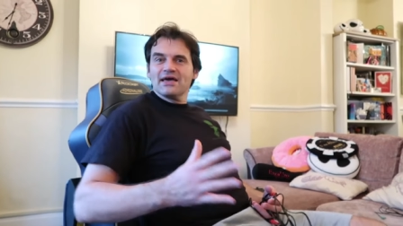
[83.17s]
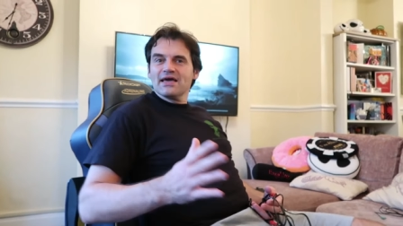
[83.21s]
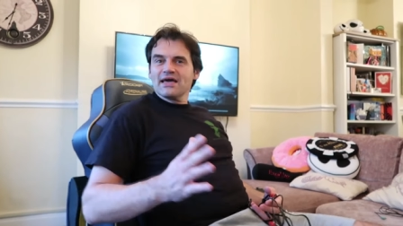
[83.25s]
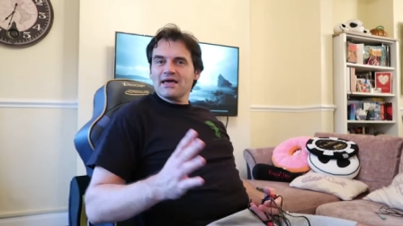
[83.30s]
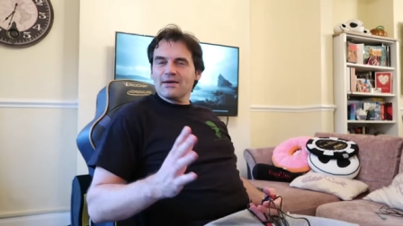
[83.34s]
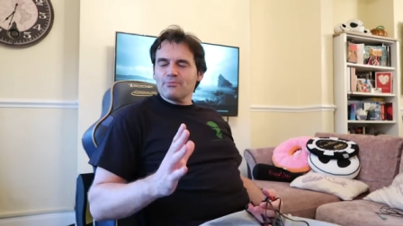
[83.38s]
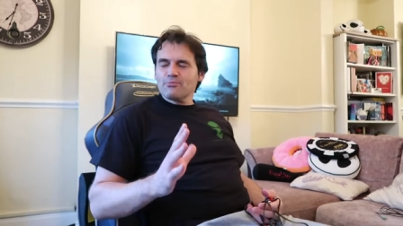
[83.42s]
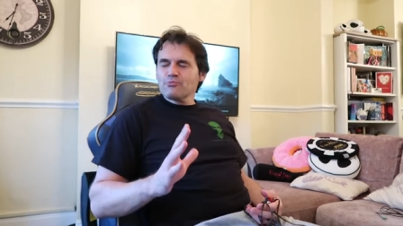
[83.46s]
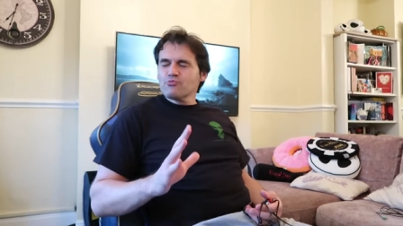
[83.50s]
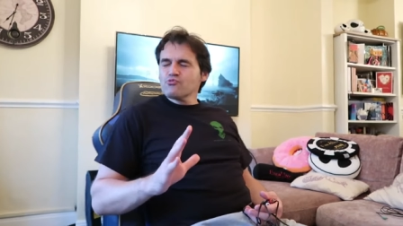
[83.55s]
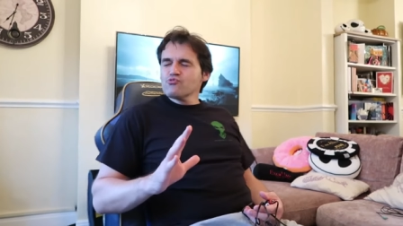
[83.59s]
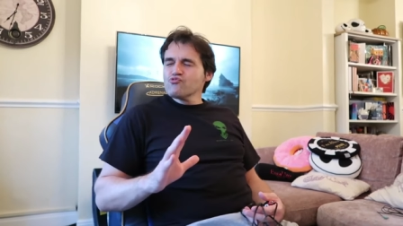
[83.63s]

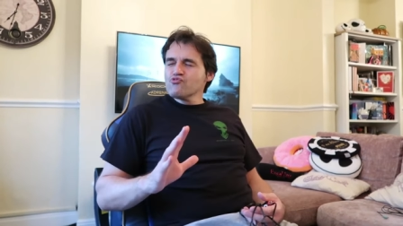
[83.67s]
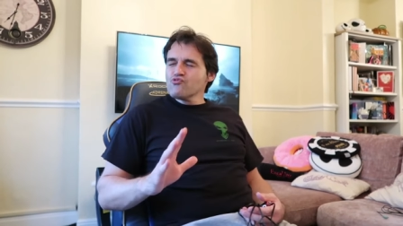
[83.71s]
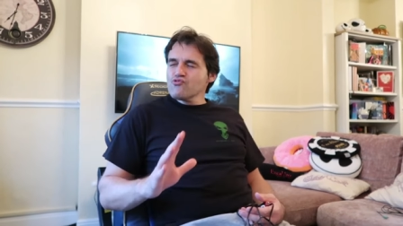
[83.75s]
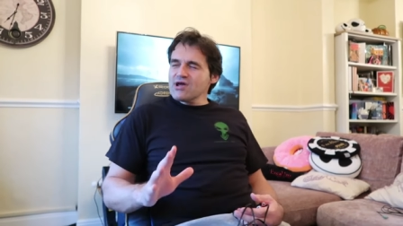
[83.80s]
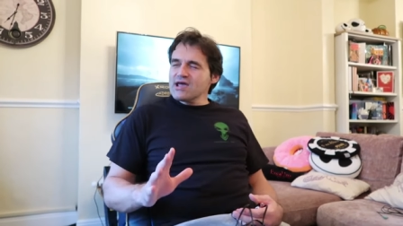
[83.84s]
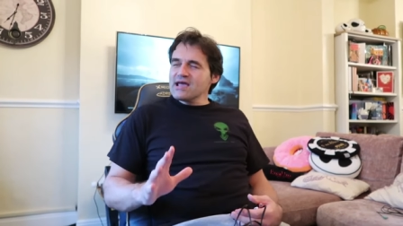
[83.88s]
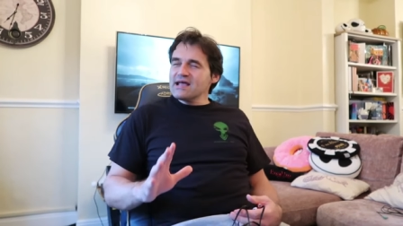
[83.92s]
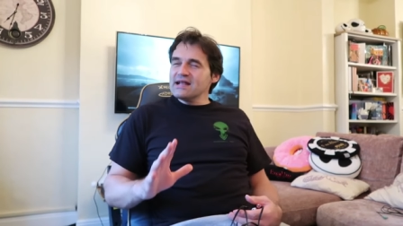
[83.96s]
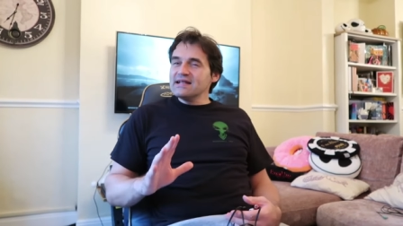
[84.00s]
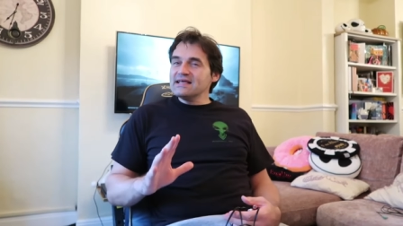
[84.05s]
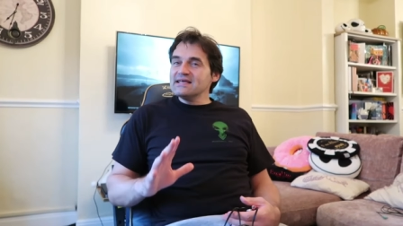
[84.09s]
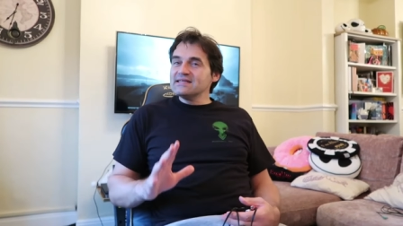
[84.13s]
It
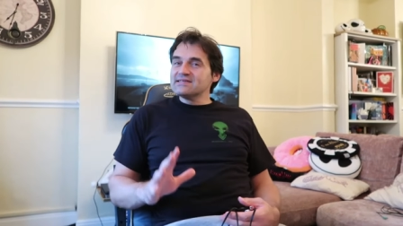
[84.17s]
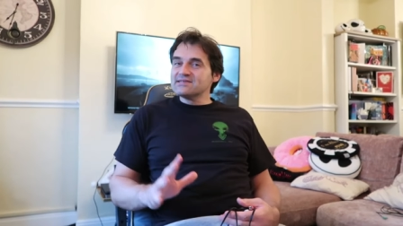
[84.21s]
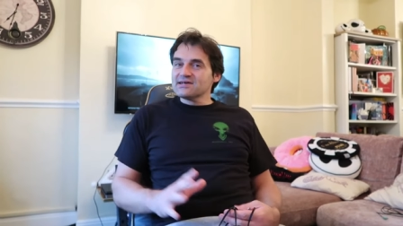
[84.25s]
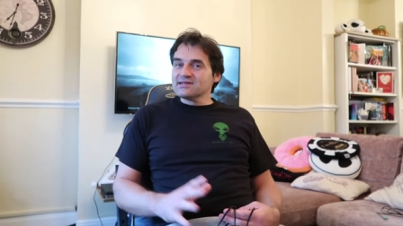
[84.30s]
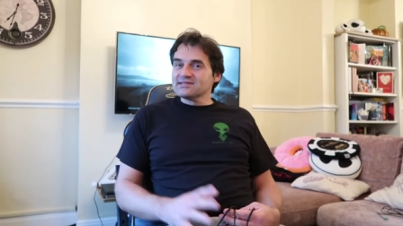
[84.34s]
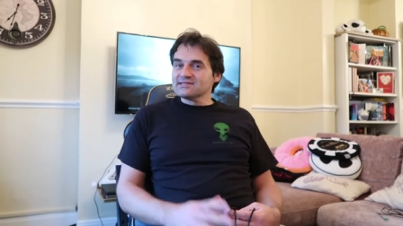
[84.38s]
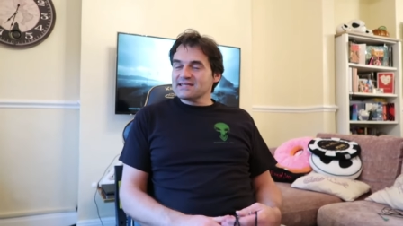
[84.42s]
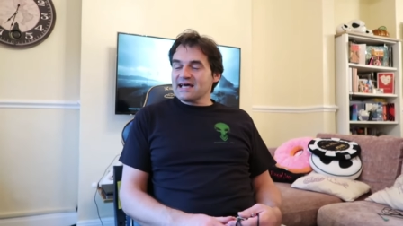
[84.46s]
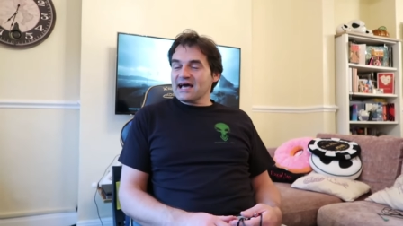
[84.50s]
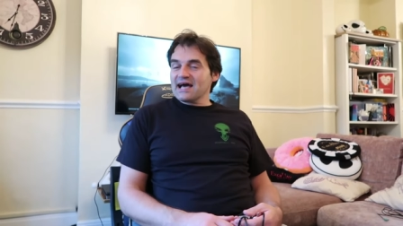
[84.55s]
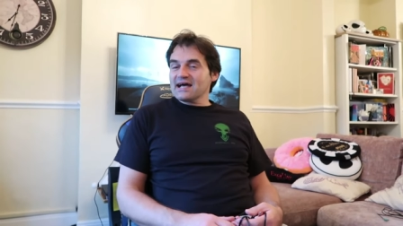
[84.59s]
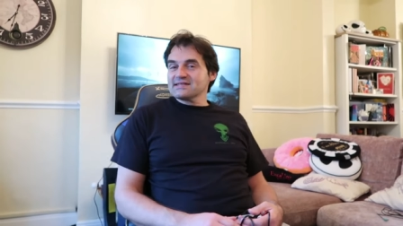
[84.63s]
really
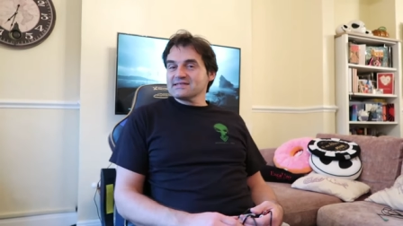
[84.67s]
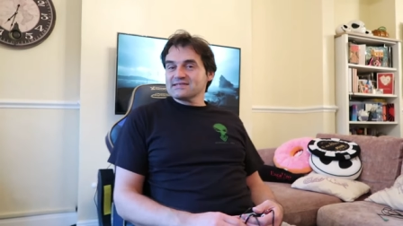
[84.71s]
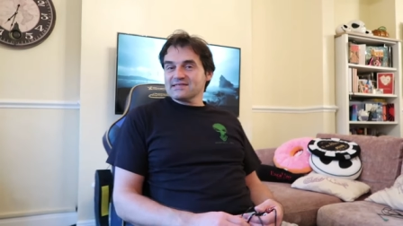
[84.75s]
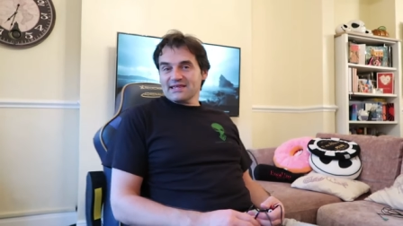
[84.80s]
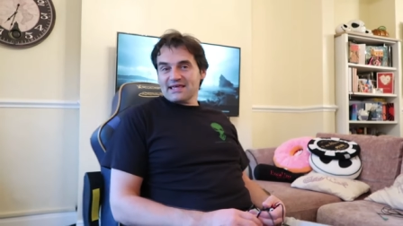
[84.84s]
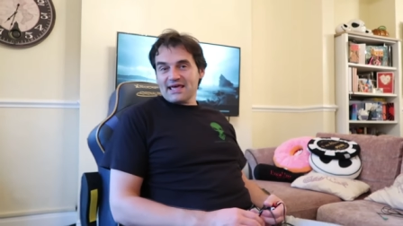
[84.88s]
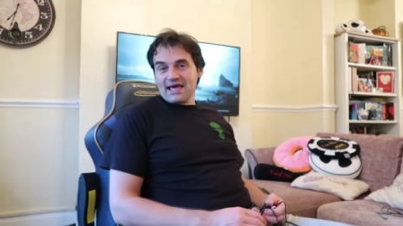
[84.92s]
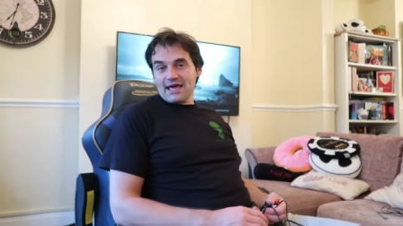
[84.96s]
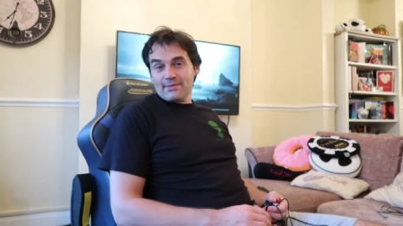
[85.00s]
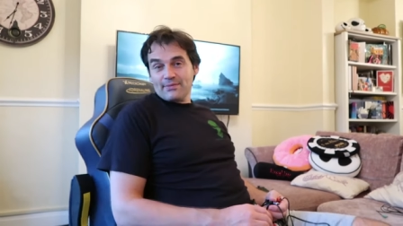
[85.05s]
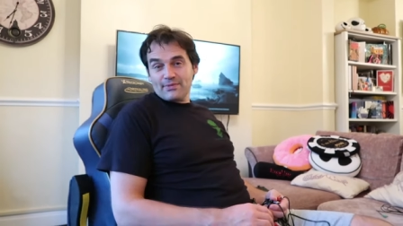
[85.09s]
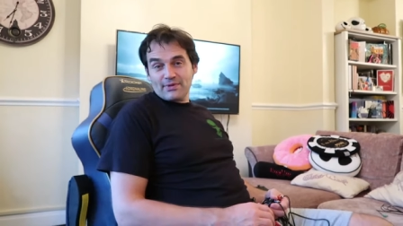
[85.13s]
does add to the
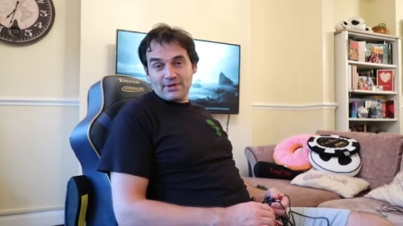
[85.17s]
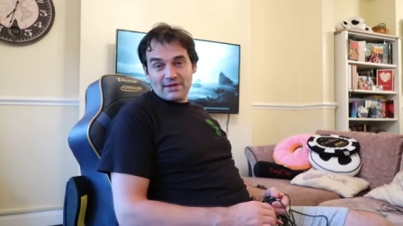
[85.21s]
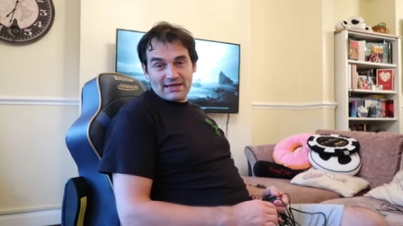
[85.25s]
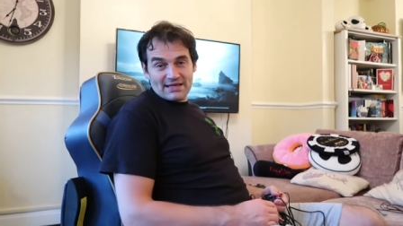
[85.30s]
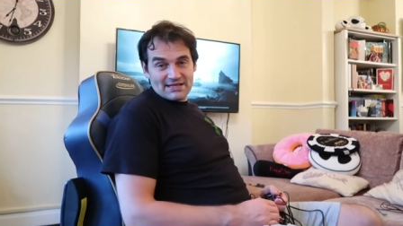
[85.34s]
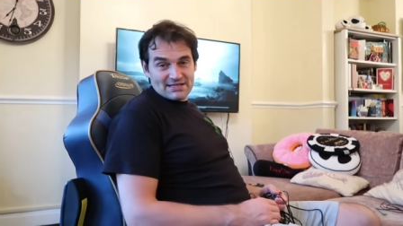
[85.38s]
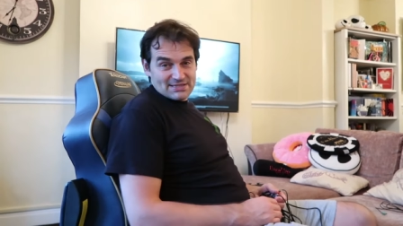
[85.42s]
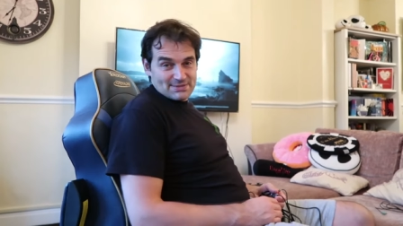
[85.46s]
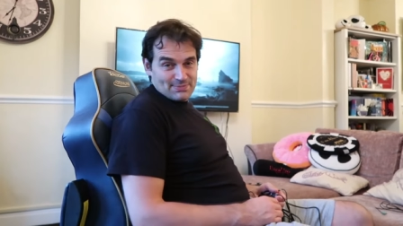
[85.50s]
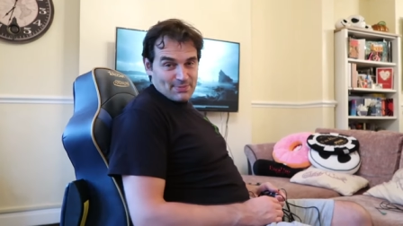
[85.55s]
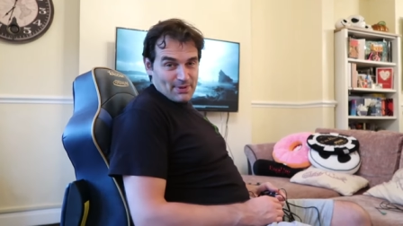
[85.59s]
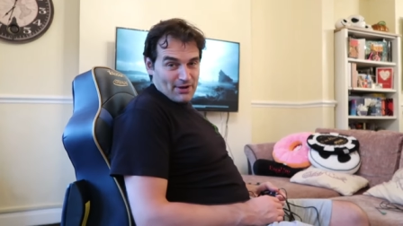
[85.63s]
gaming
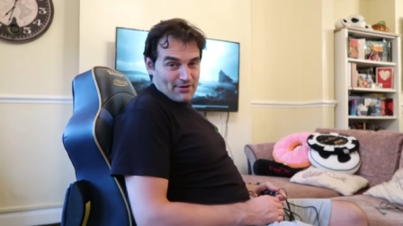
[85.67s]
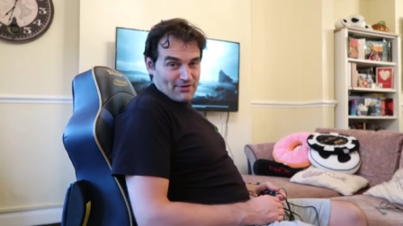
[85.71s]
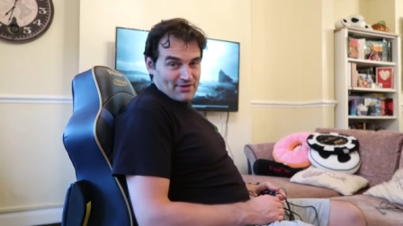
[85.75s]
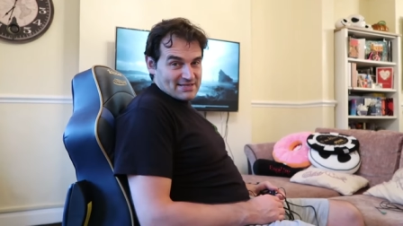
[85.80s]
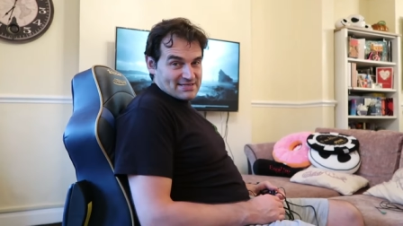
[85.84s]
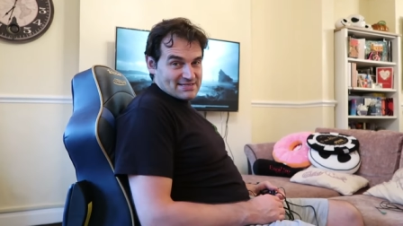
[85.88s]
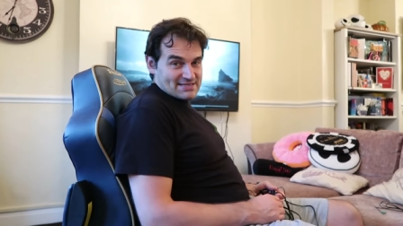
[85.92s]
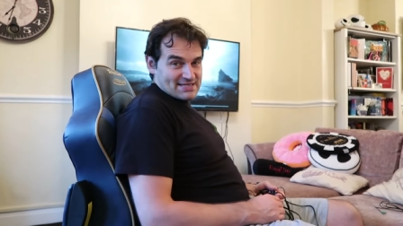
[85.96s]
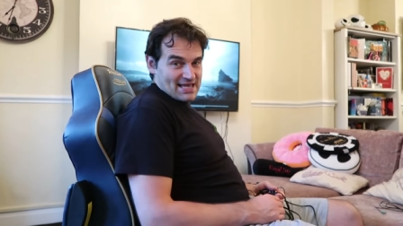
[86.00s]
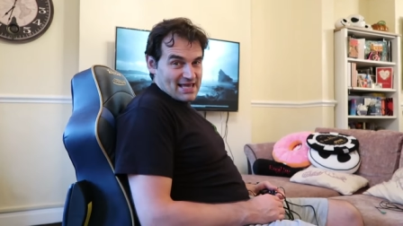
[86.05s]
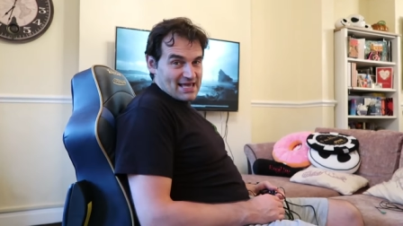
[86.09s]
experience.